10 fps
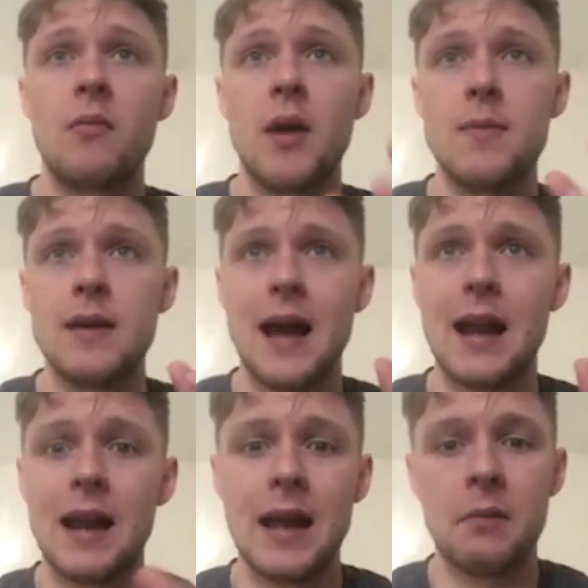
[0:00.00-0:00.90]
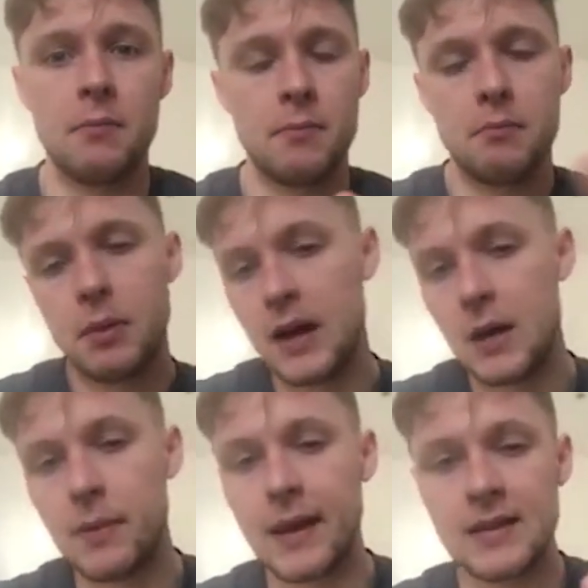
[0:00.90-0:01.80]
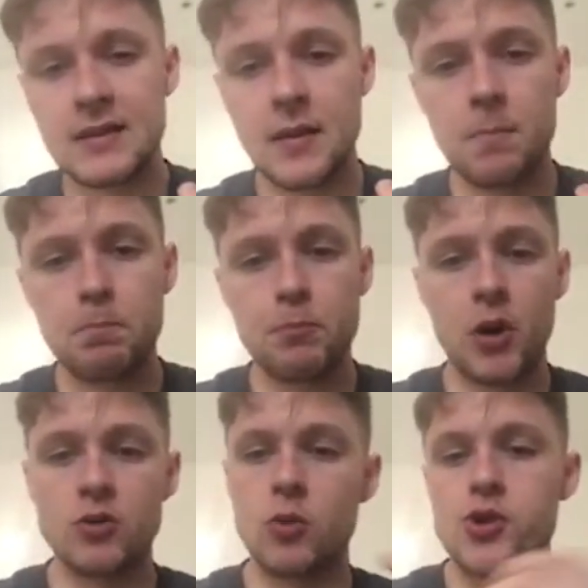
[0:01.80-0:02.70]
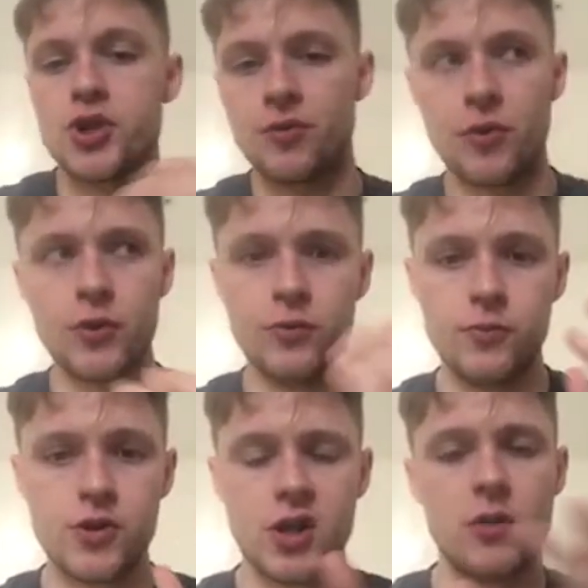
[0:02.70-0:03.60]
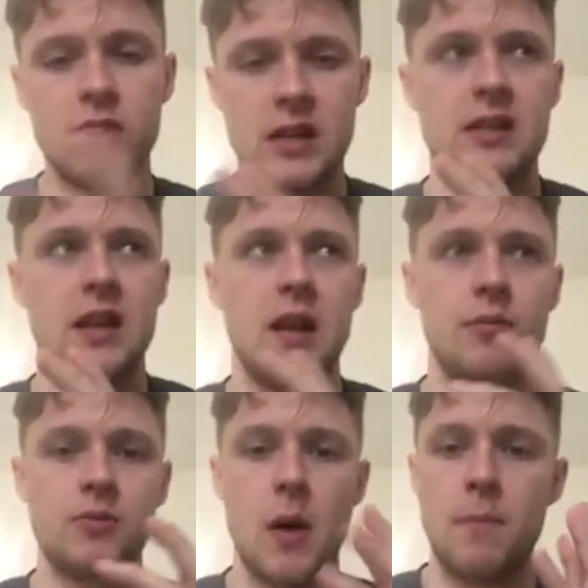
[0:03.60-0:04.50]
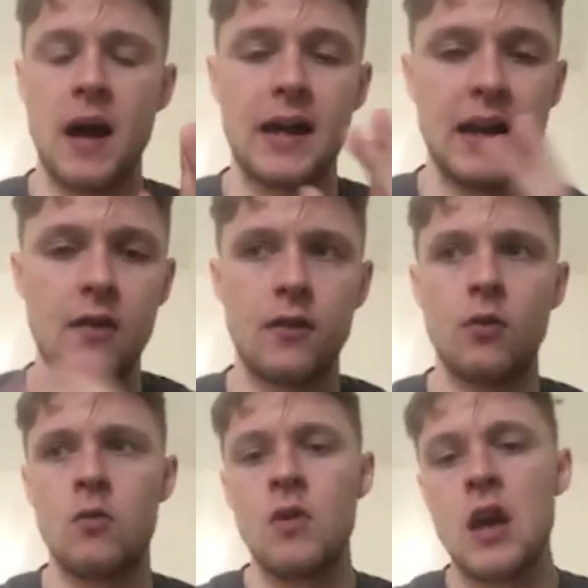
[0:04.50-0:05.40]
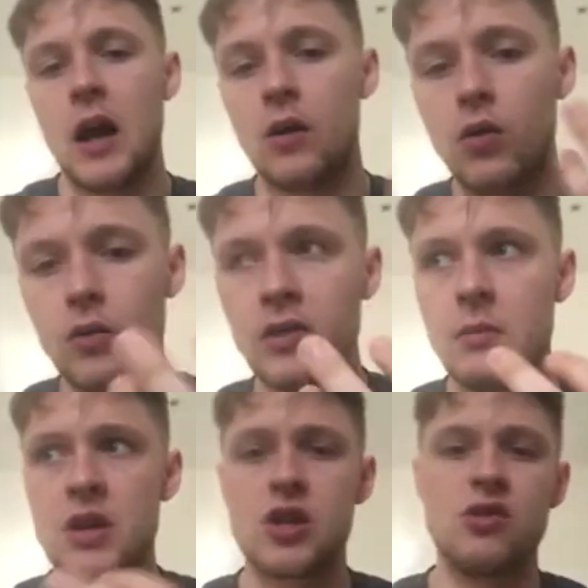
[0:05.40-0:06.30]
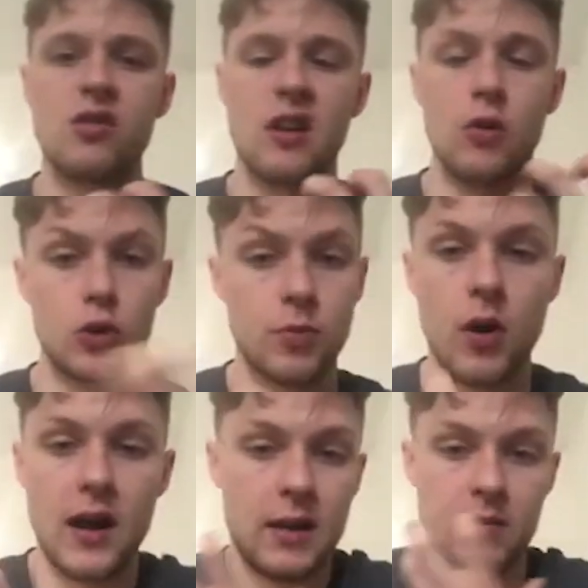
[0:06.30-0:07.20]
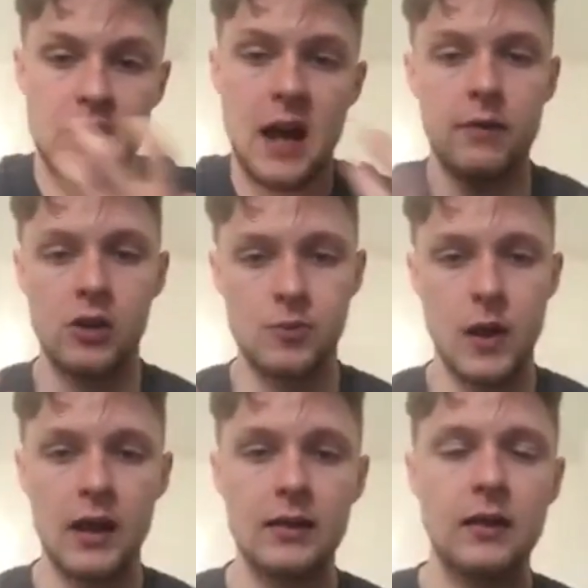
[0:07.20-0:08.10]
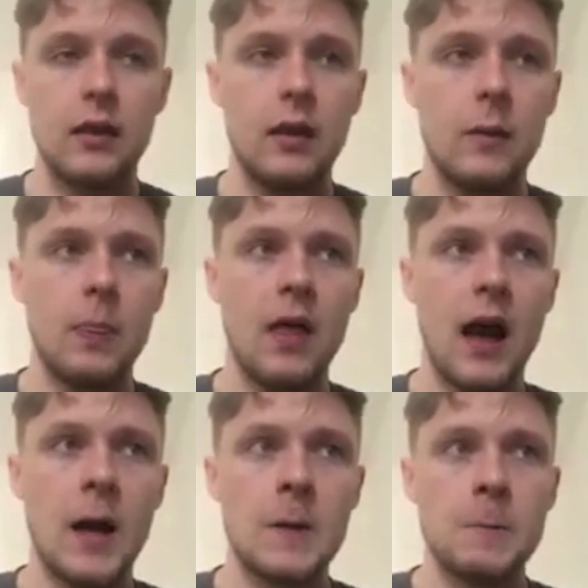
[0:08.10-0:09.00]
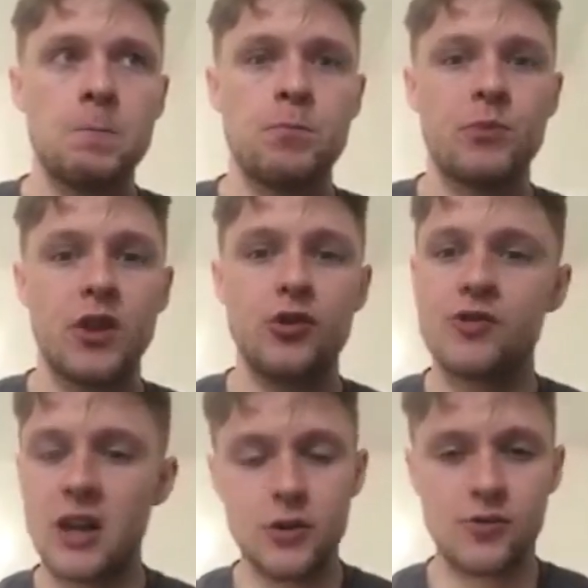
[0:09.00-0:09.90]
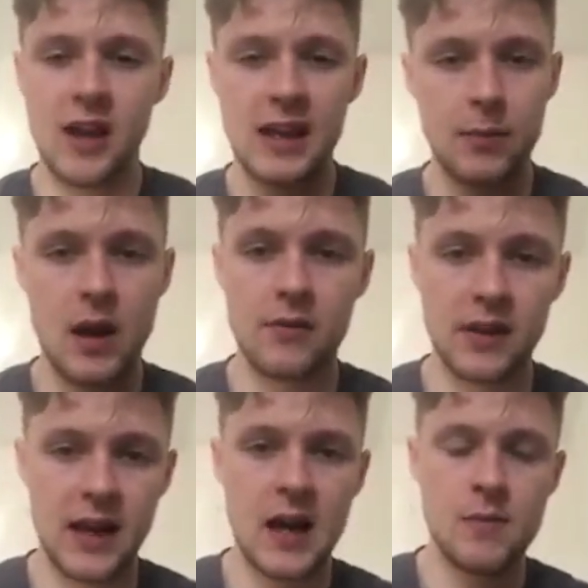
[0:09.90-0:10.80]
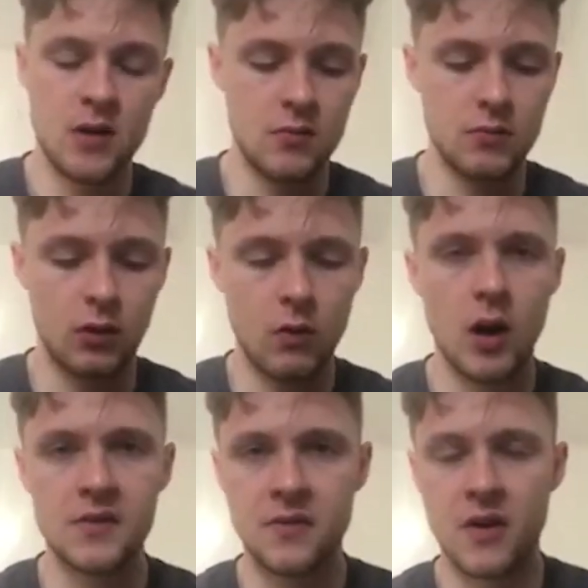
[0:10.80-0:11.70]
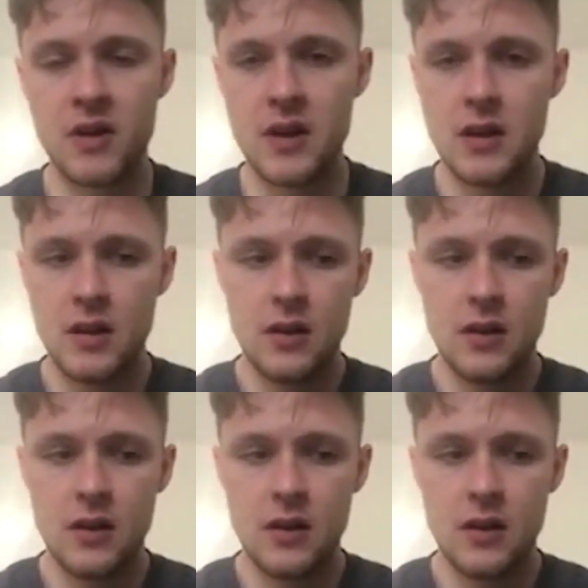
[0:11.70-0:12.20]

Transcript: maybe Alaire play up against him, because what Giroud showed yesterday was, by backing into him and causing him issues and occupying him in that respect, that you take him out of the game. And Maguire's very,